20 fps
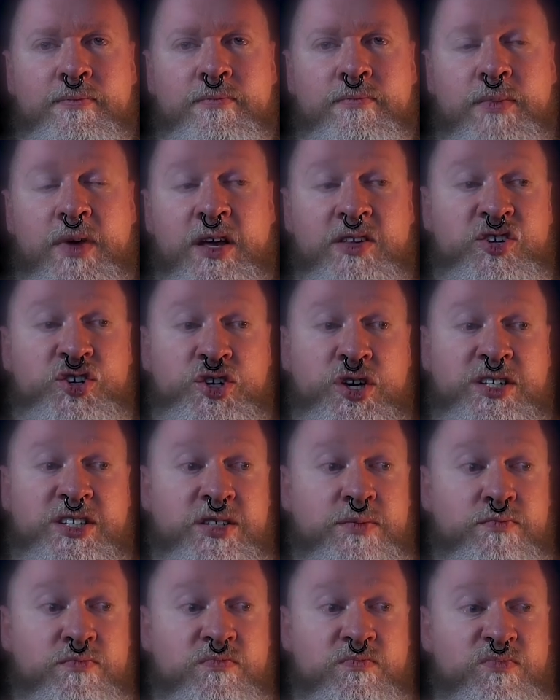It's
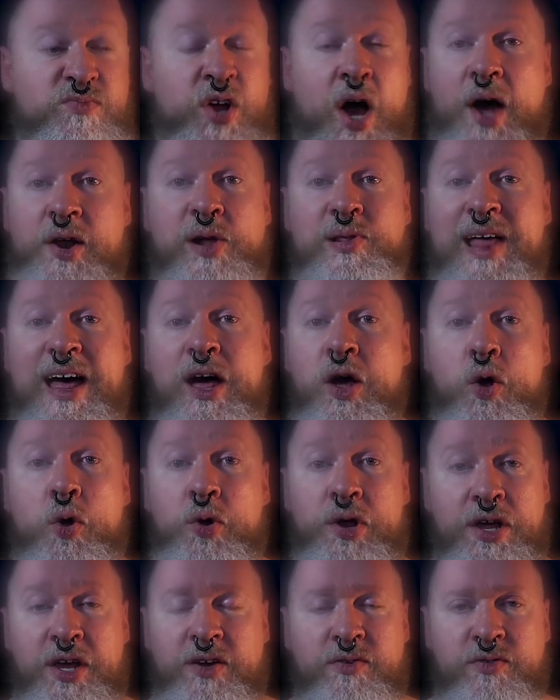just not allowed
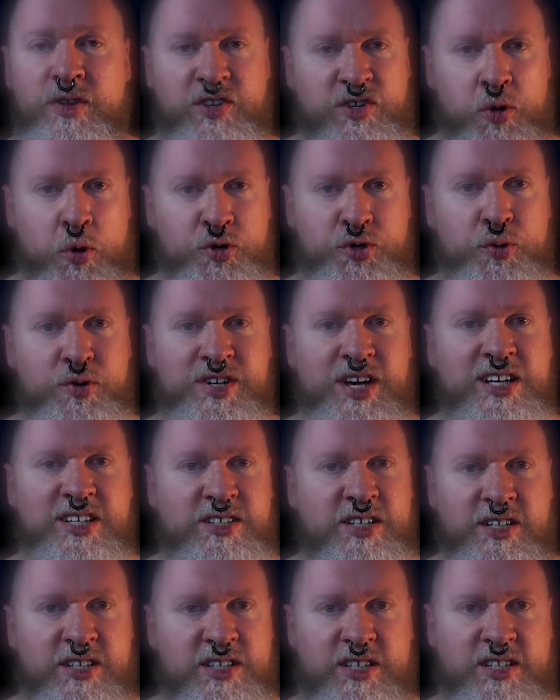in the social
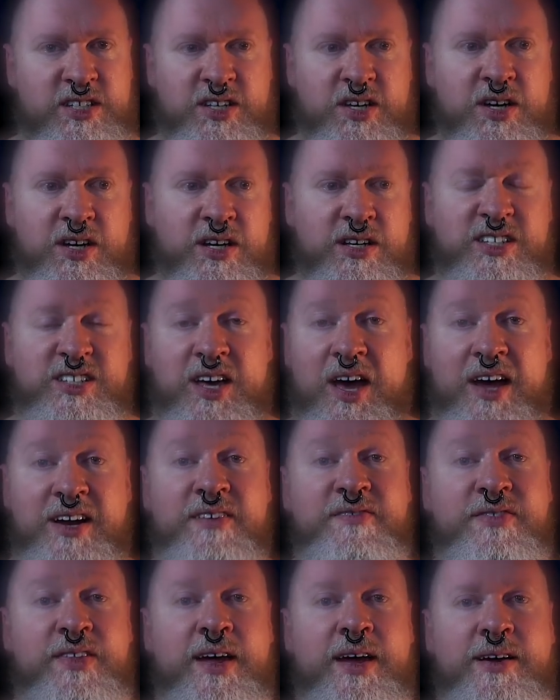justice uh, side of
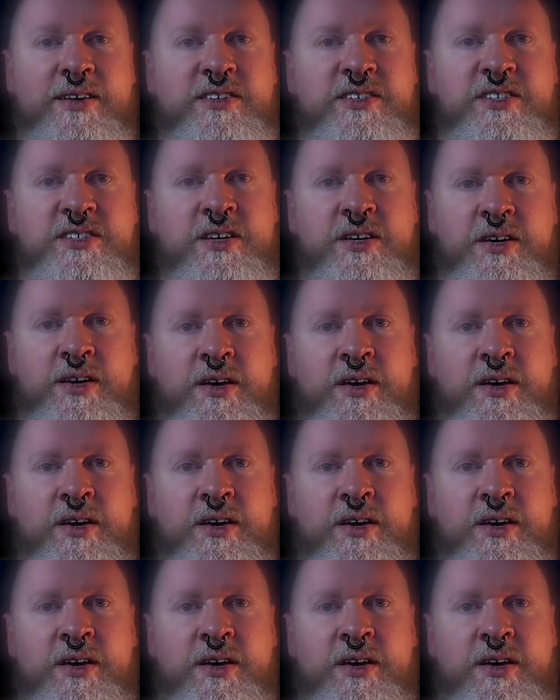things.